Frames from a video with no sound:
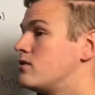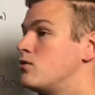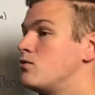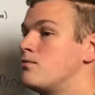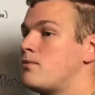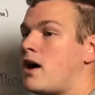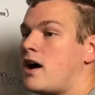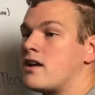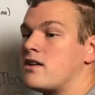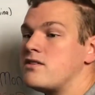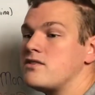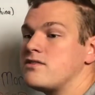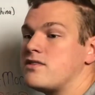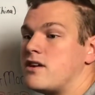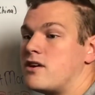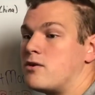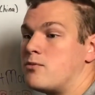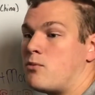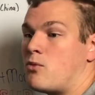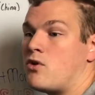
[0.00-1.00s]
models that
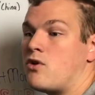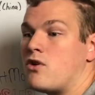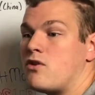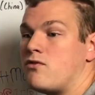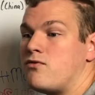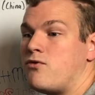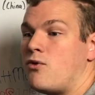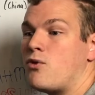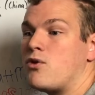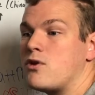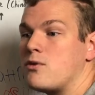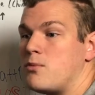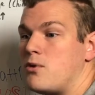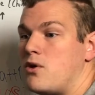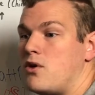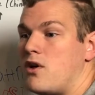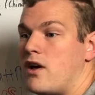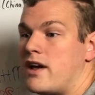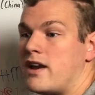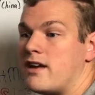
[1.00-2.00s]
are more
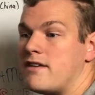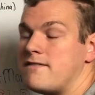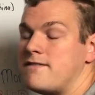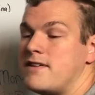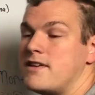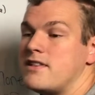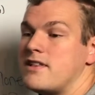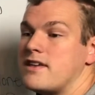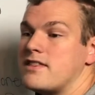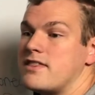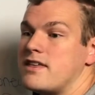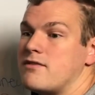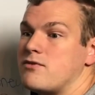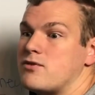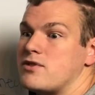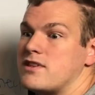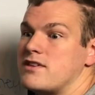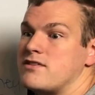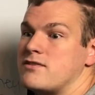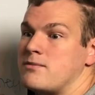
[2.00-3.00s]
affordable, and I feel like they've
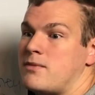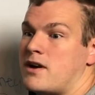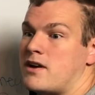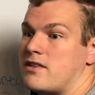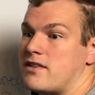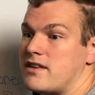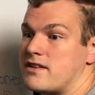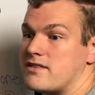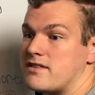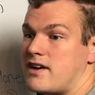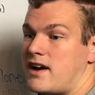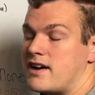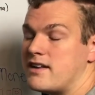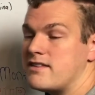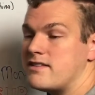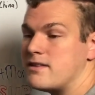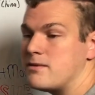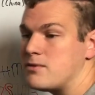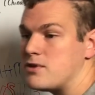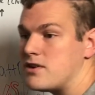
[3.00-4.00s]
released a model that is kind of
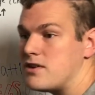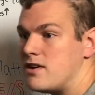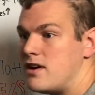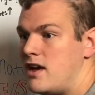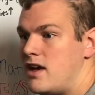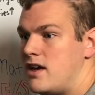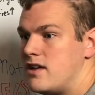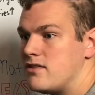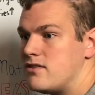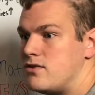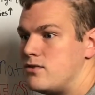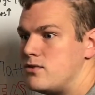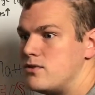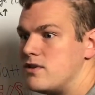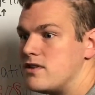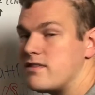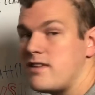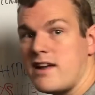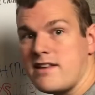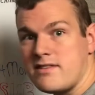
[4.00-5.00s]
similar to
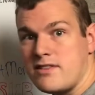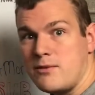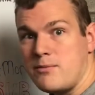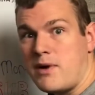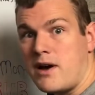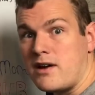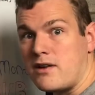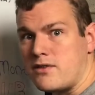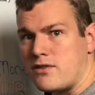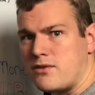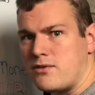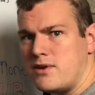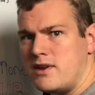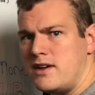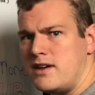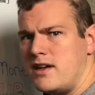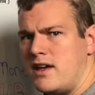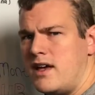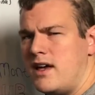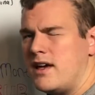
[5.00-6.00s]
the Tesla Model
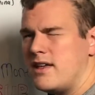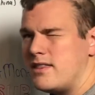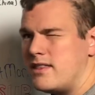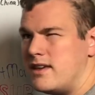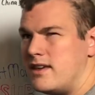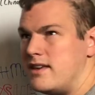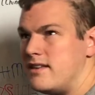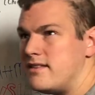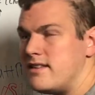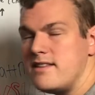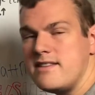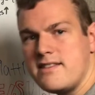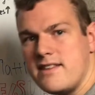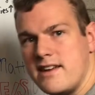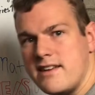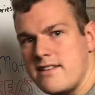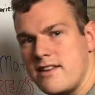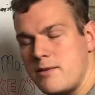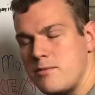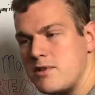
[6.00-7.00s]
3, the
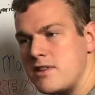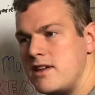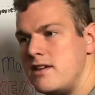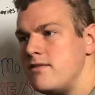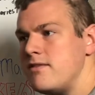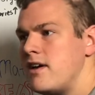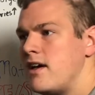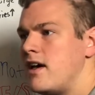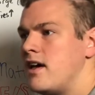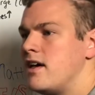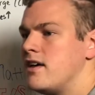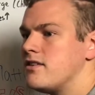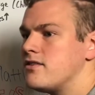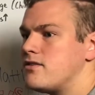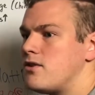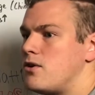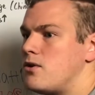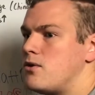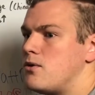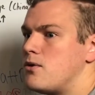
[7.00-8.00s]
EC6, I believe.
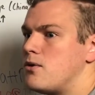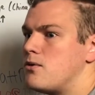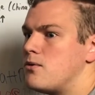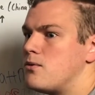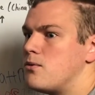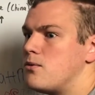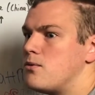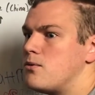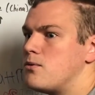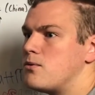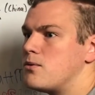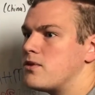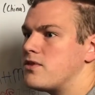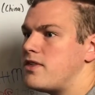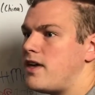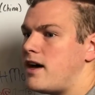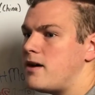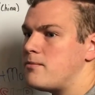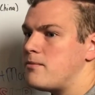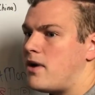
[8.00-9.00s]
So with
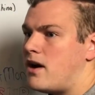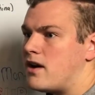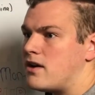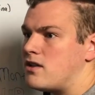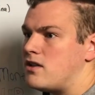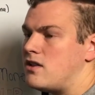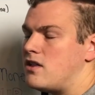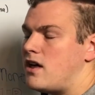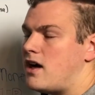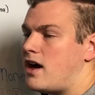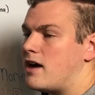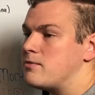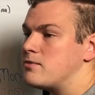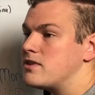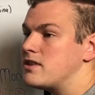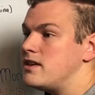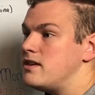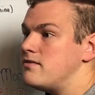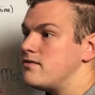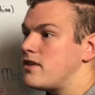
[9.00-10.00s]
that model, I
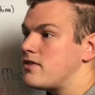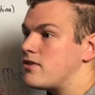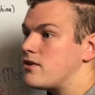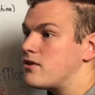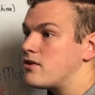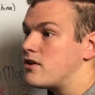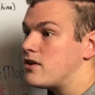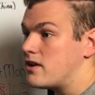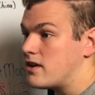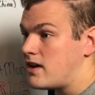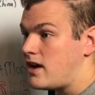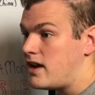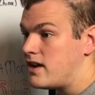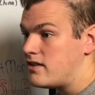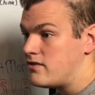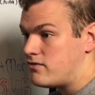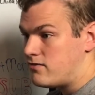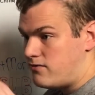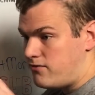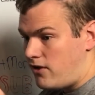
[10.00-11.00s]
believe that they're going to kind
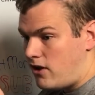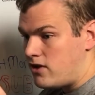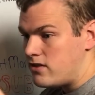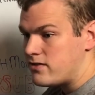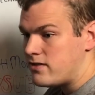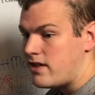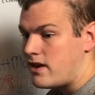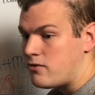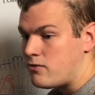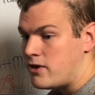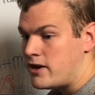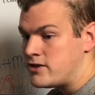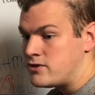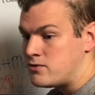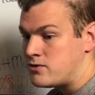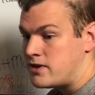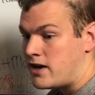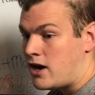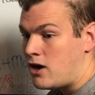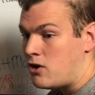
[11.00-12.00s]
of fall into that range
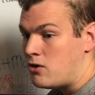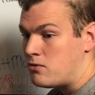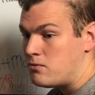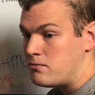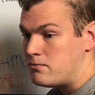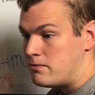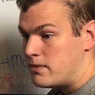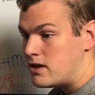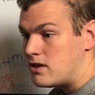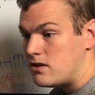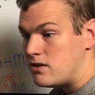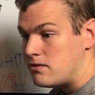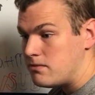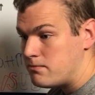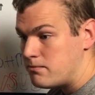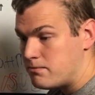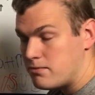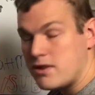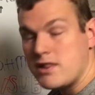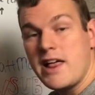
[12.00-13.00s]
where now
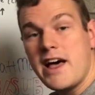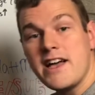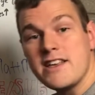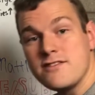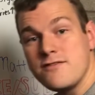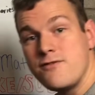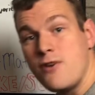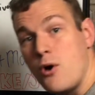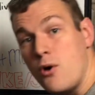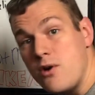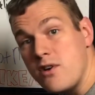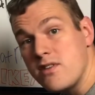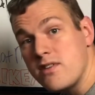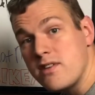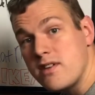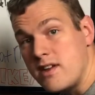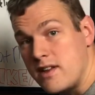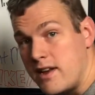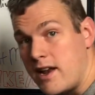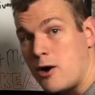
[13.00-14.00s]
middle class folks
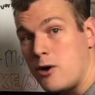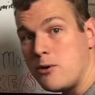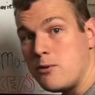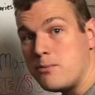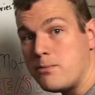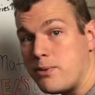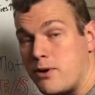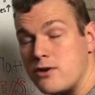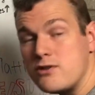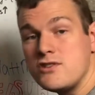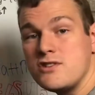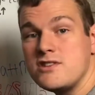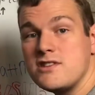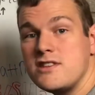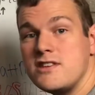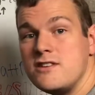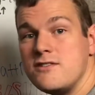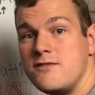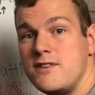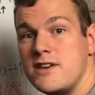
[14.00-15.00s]
can now purchase
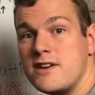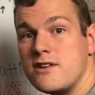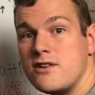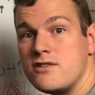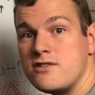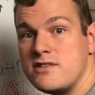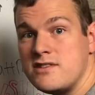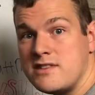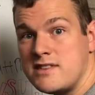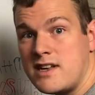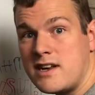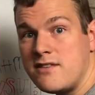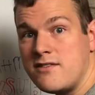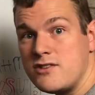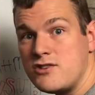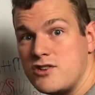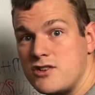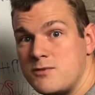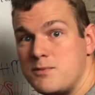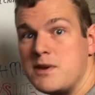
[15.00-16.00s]
these vehicles instead of
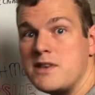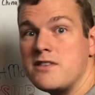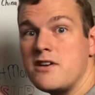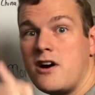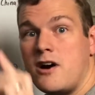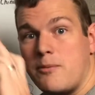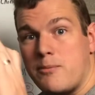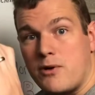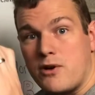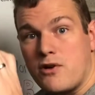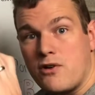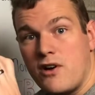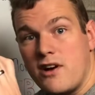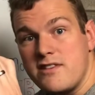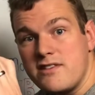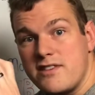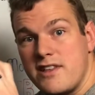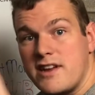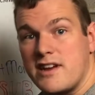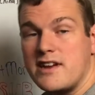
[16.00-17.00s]
it just being the upper
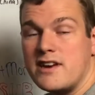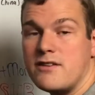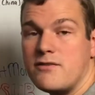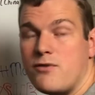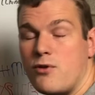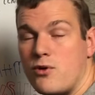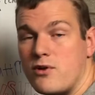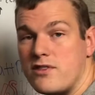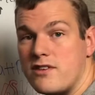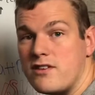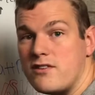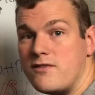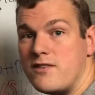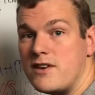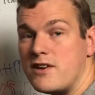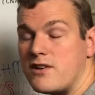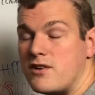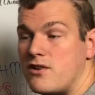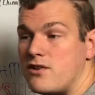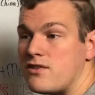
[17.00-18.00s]
crust that can afford these
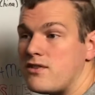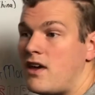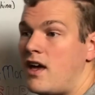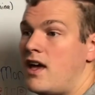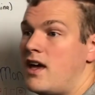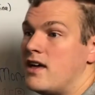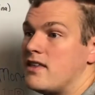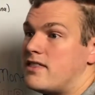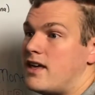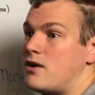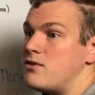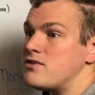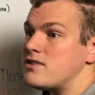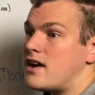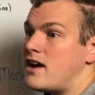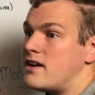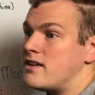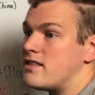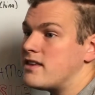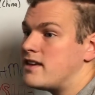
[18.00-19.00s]
vehicles. That was
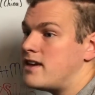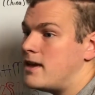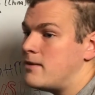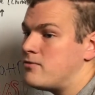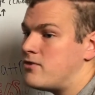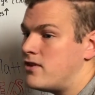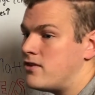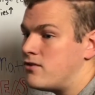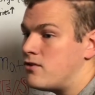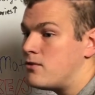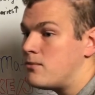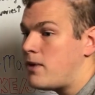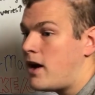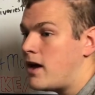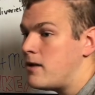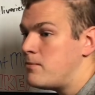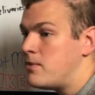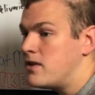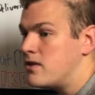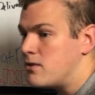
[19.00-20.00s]
kind of the game changer, in
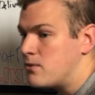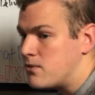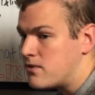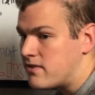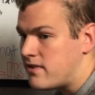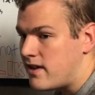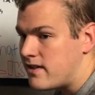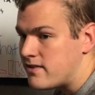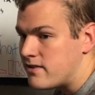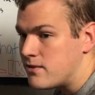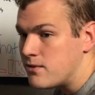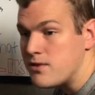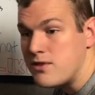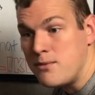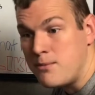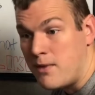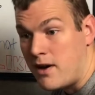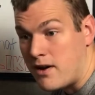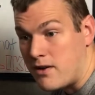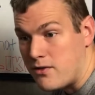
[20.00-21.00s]
my opinion, with Tesla with the
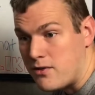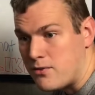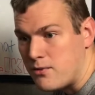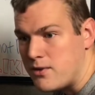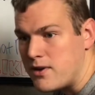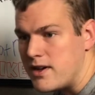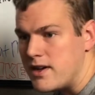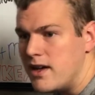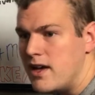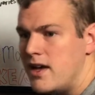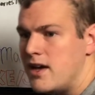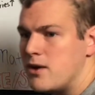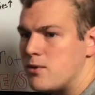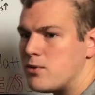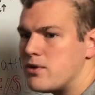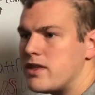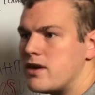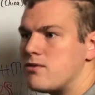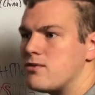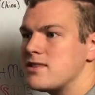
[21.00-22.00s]
Model 3,
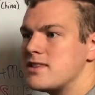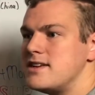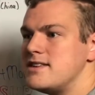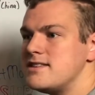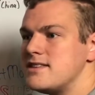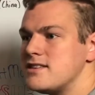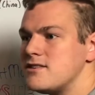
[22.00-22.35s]
where they released this